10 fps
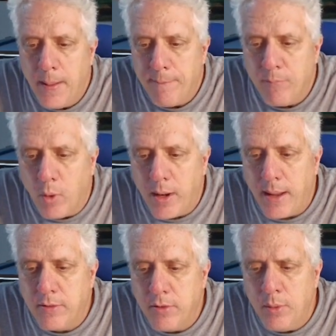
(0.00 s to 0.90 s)
What I
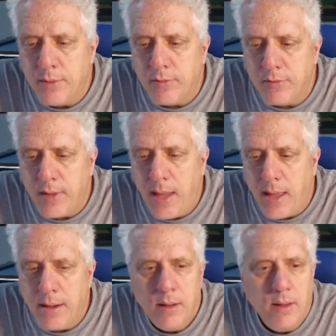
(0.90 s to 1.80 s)
do
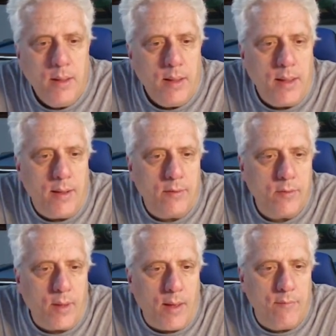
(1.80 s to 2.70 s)
instead
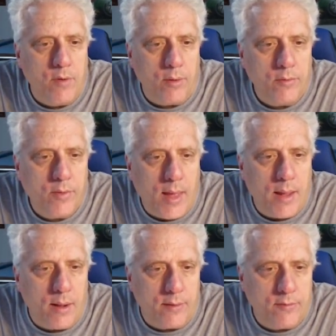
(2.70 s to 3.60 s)
is I've noticed
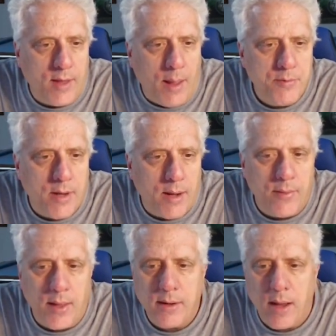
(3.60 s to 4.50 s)
that a stop shot on
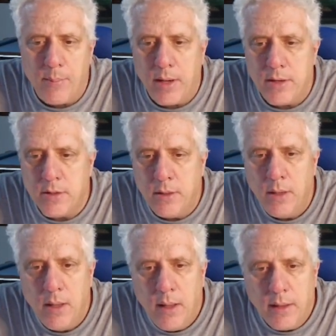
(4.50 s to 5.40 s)
that combination
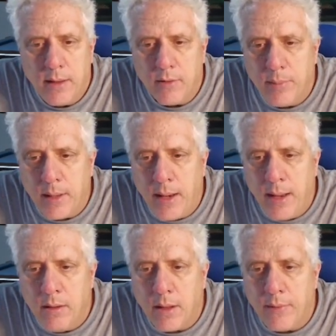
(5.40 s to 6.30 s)
gives me an
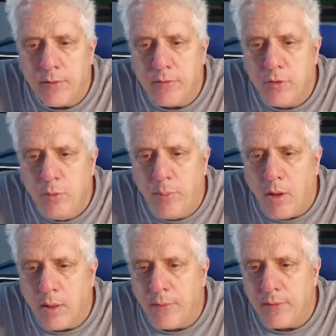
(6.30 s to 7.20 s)
angle on this 2
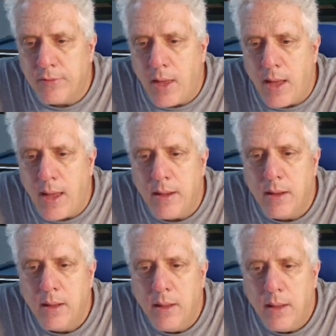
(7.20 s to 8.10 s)
ball in the side,
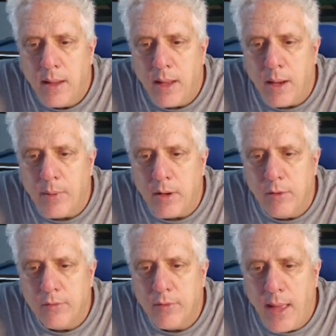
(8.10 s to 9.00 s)
and I'm going to
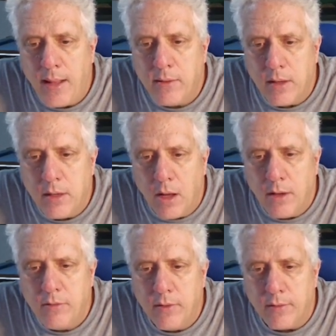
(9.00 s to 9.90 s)
use that to
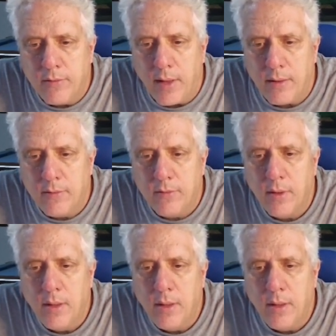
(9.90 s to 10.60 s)
nudge the 6.